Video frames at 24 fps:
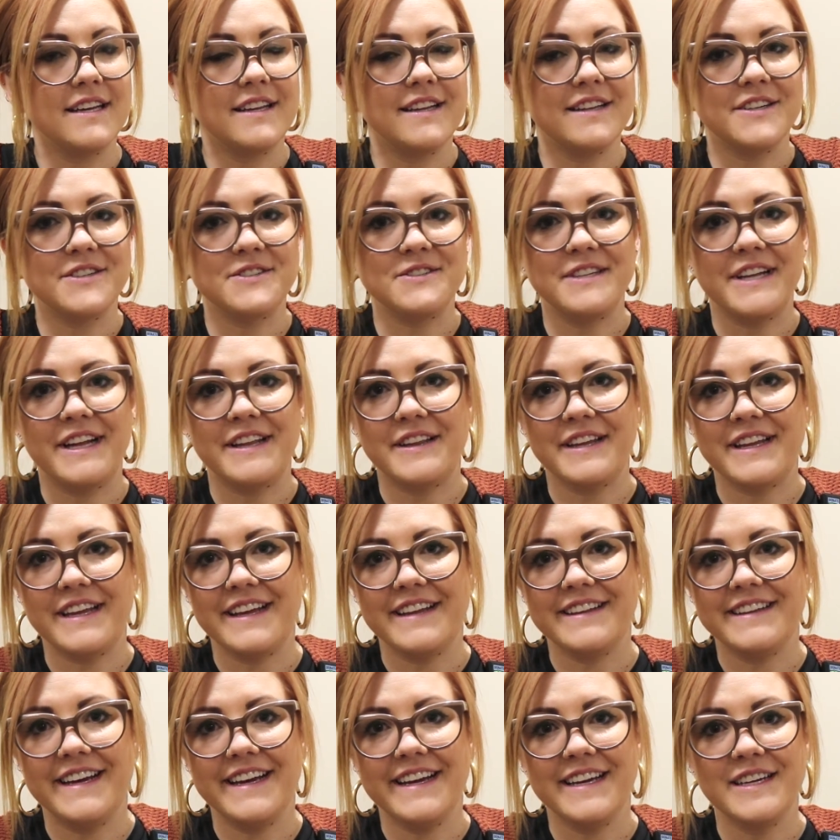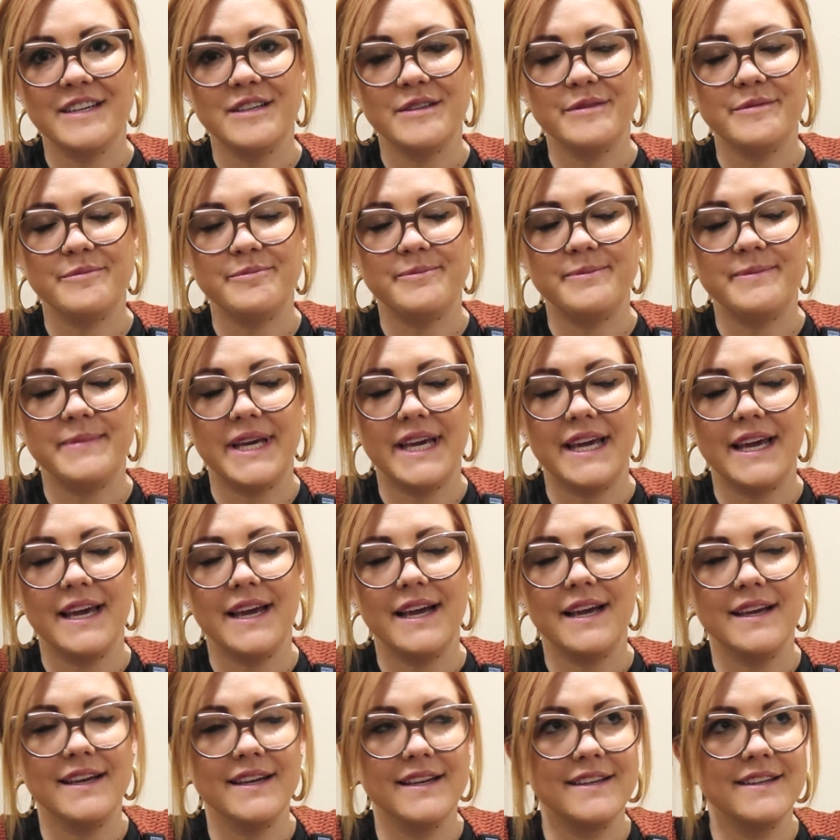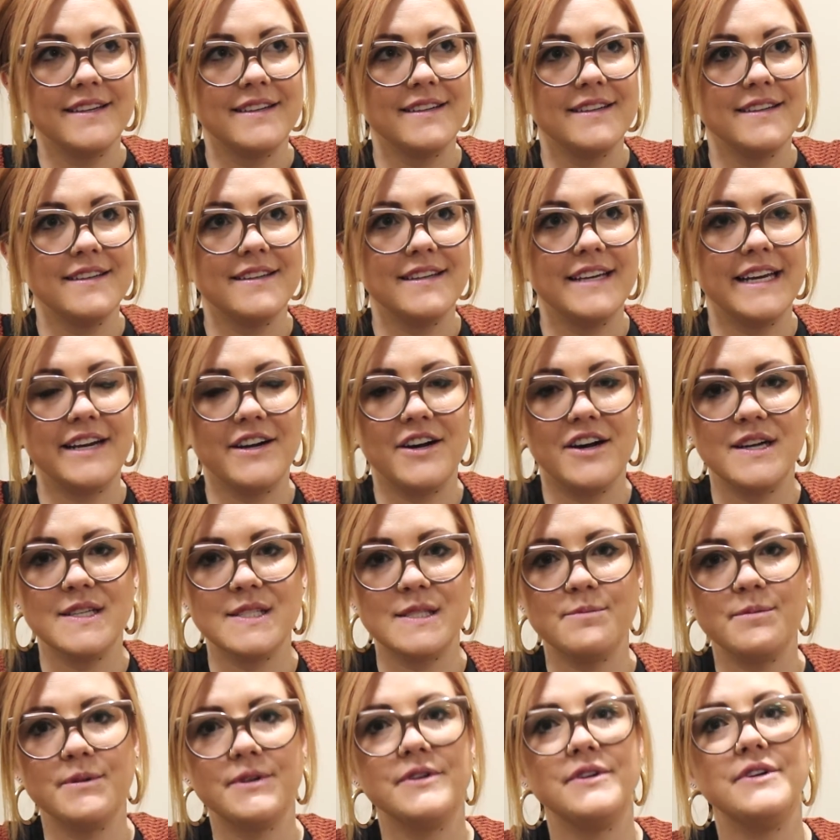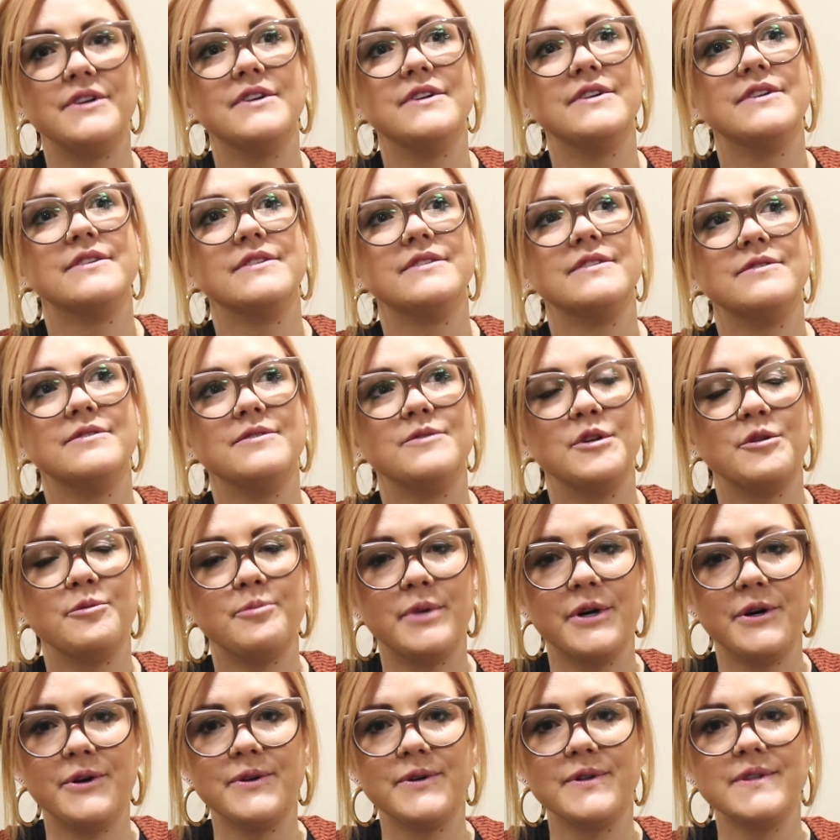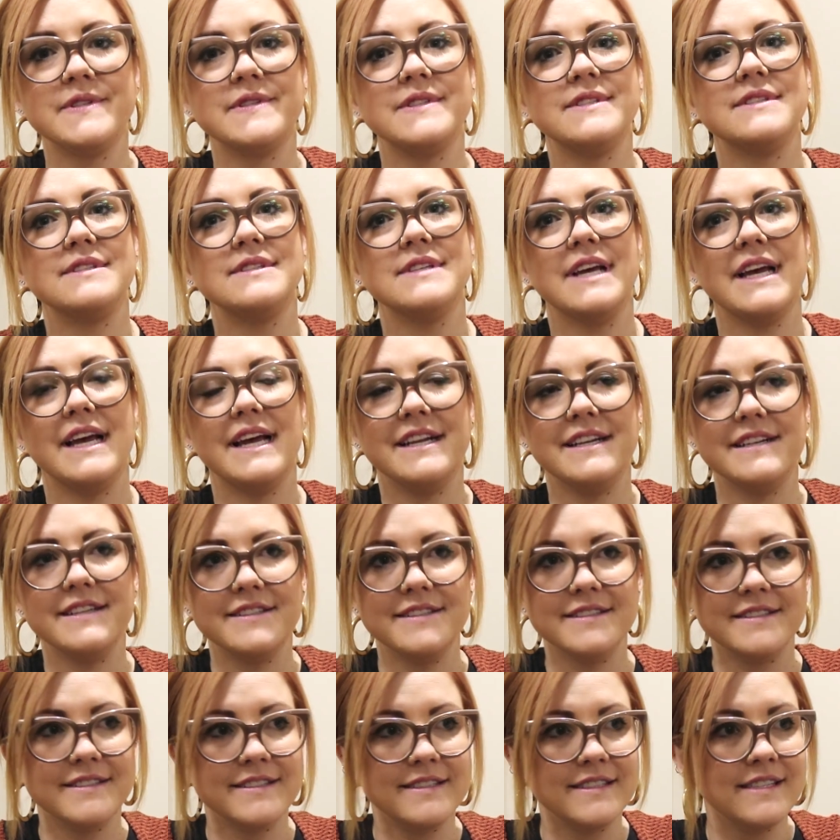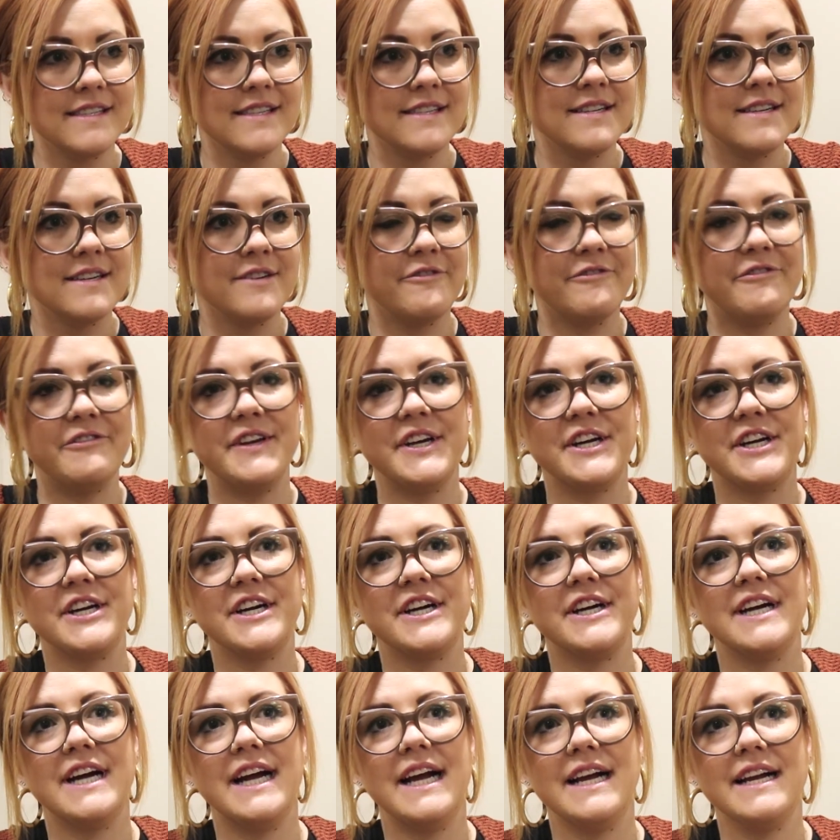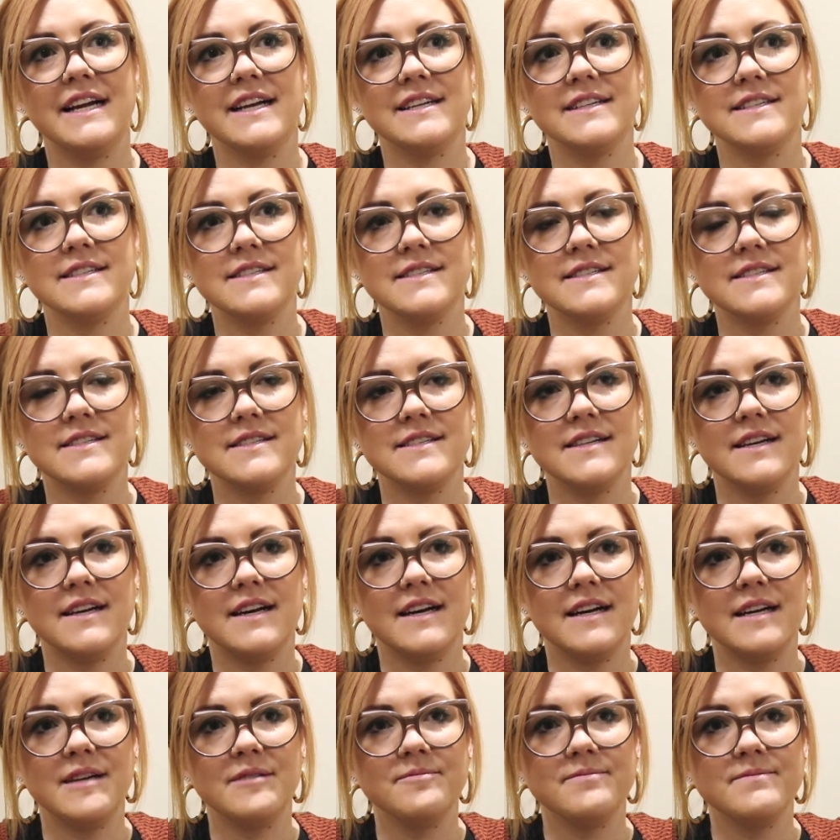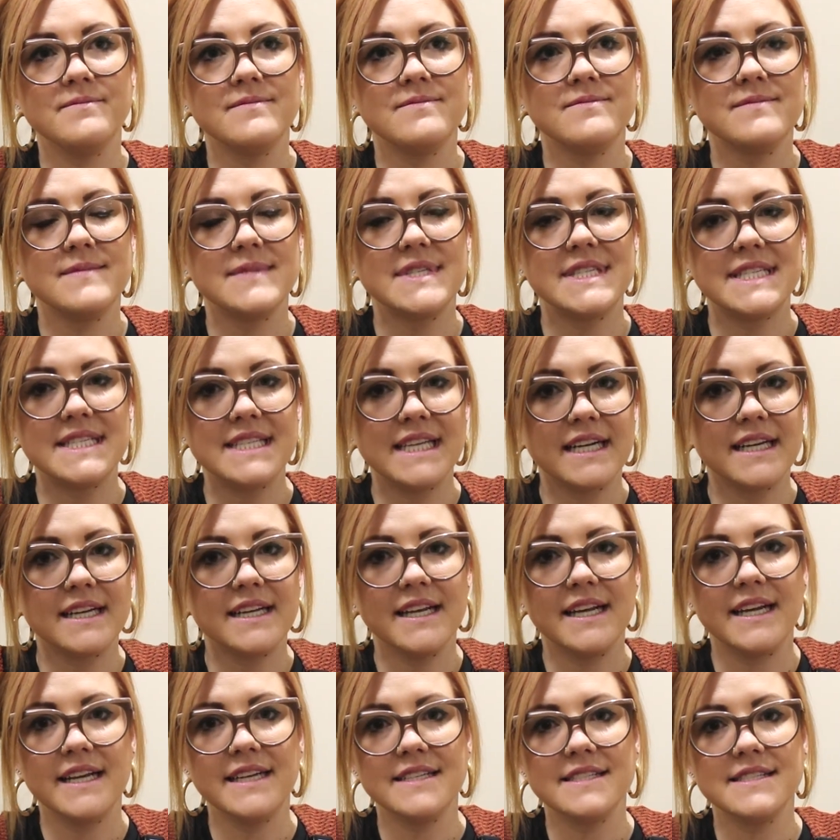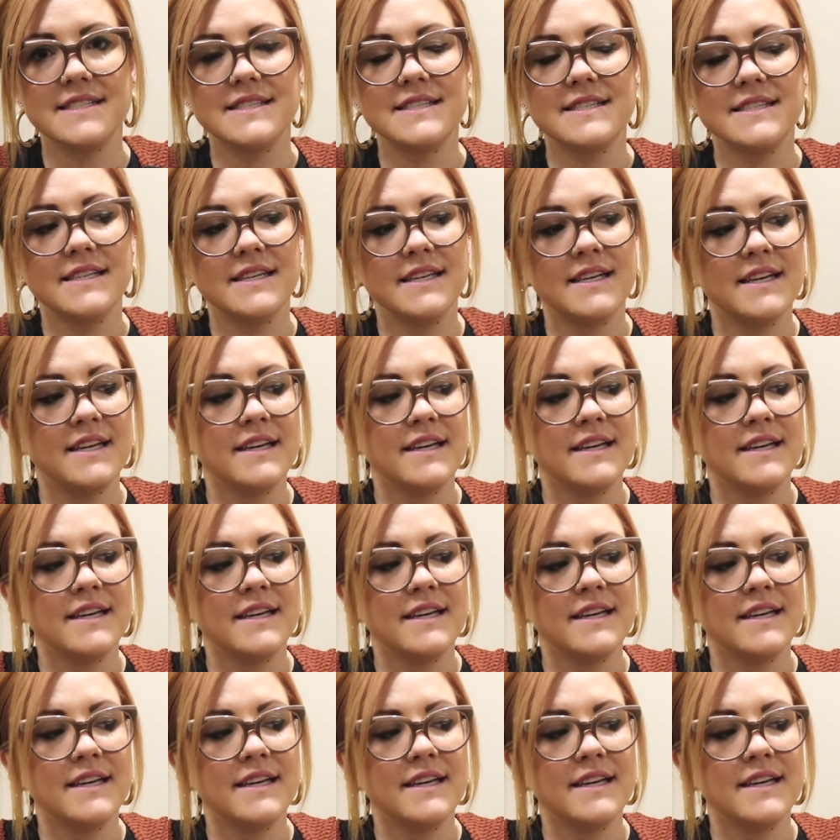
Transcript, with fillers: there's nothing like being in a hospital with pokes and fear and um, sickness,